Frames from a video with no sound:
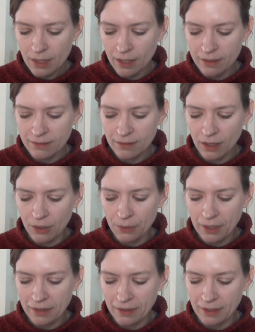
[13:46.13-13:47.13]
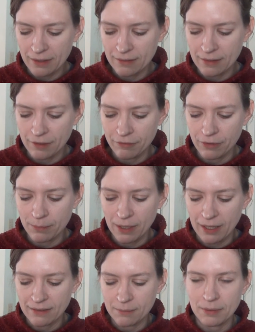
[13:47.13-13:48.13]
So I think that's enough for
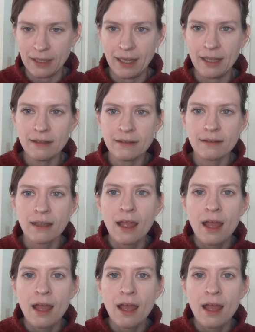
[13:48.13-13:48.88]
plots and plans.